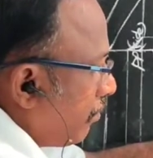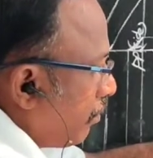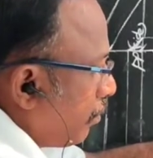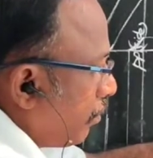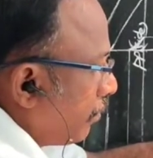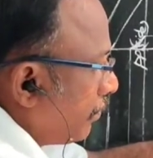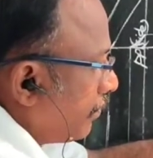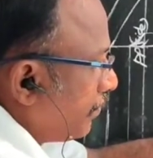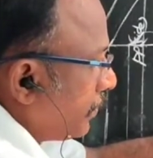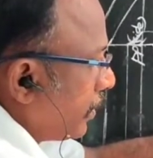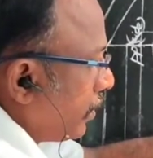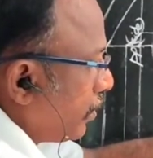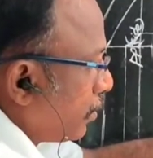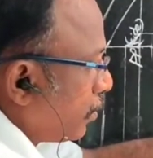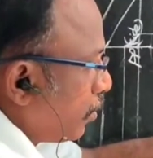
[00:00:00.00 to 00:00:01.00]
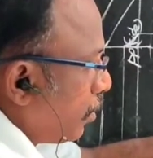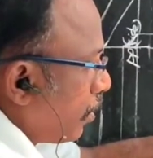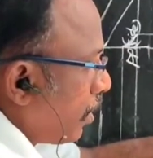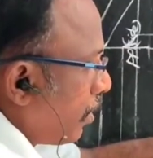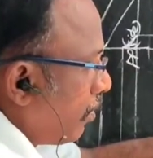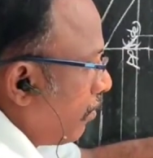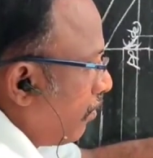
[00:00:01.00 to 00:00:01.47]
view. So
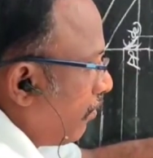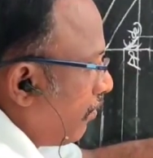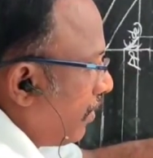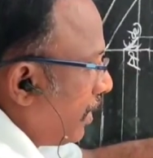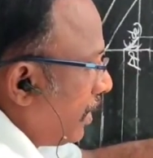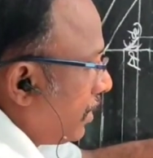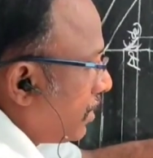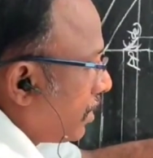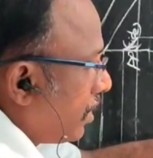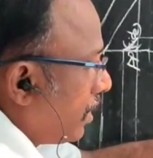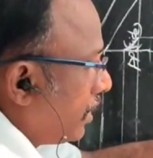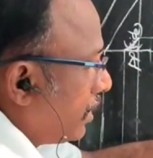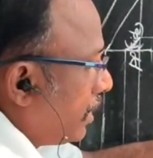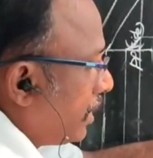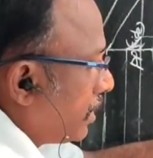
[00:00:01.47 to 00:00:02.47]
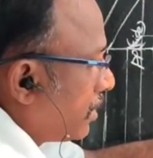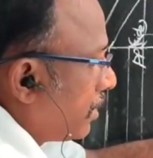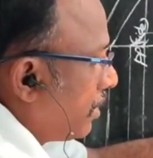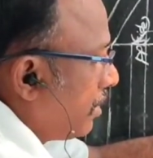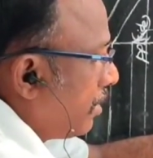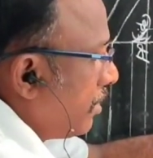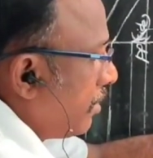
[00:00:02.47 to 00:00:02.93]
how we draw this
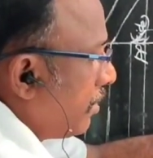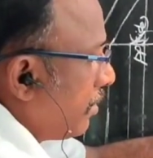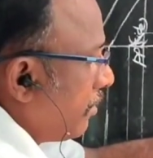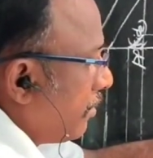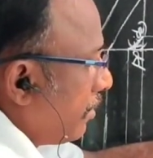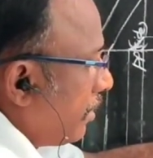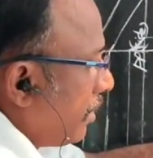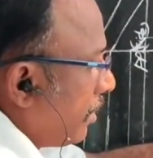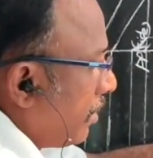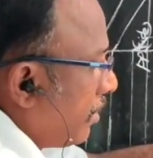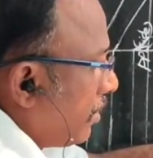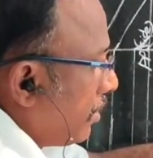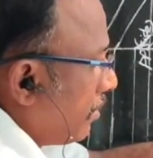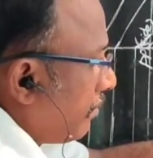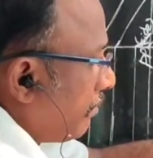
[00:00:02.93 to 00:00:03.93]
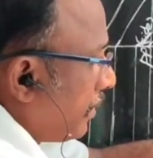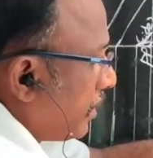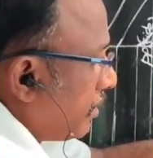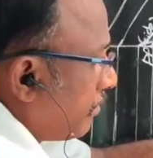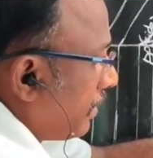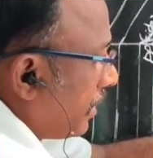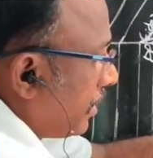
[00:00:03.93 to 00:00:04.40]

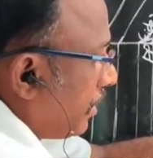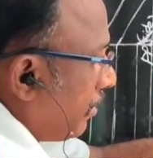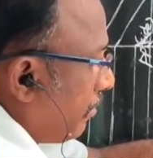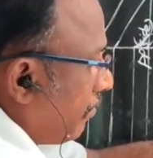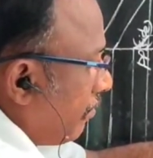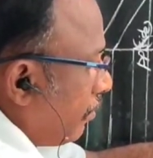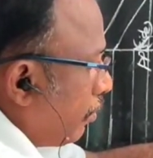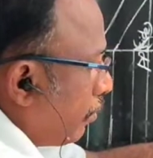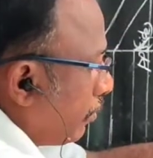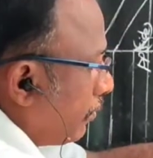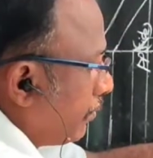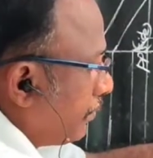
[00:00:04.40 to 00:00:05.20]
perspective view?